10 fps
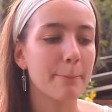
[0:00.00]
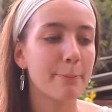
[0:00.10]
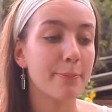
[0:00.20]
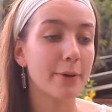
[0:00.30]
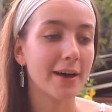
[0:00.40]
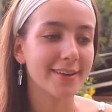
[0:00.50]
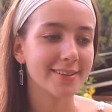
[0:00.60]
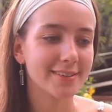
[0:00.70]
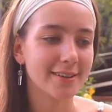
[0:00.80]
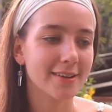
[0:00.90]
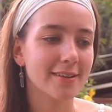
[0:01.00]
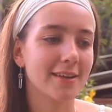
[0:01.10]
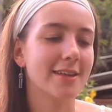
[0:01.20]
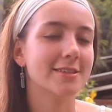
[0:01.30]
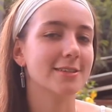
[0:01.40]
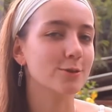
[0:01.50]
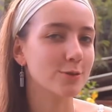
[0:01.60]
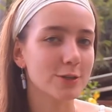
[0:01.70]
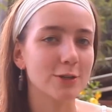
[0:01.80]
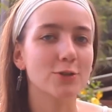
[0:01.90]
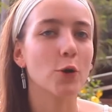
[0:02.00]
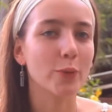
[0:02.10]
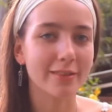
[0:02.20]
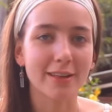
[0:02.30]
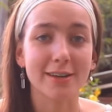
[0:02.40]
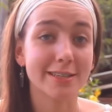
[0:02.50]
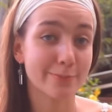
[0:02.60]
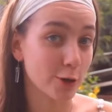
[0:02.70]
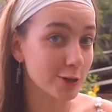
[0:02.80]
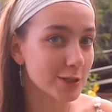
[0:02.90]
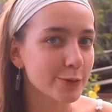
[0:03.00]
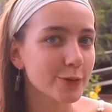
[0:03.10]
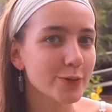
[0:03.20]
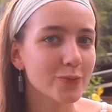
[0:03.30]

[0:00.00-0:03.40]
But it's also knowing that it's possible.